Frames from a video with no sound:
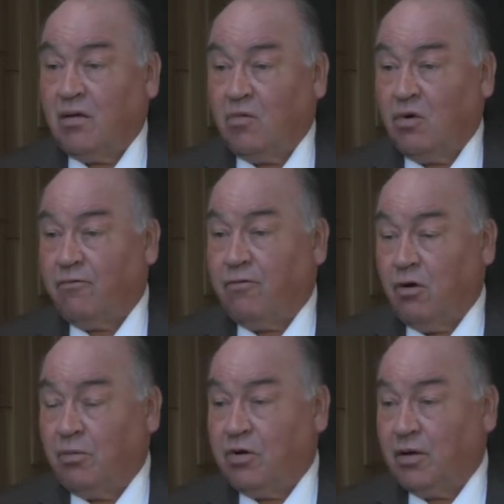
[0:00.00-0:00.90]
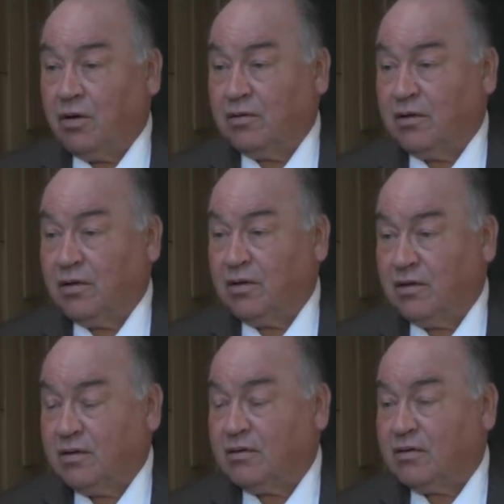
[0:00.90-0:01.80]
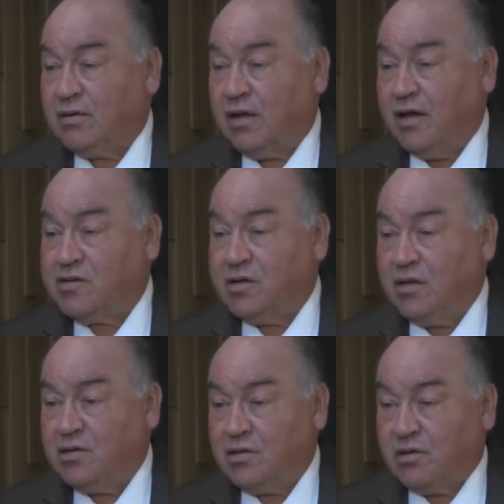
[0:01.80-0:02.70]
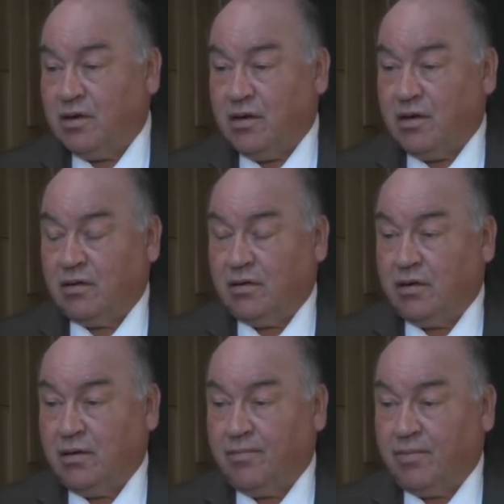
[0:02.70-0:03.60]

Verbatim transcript: were formed during the Ice Age, and uh,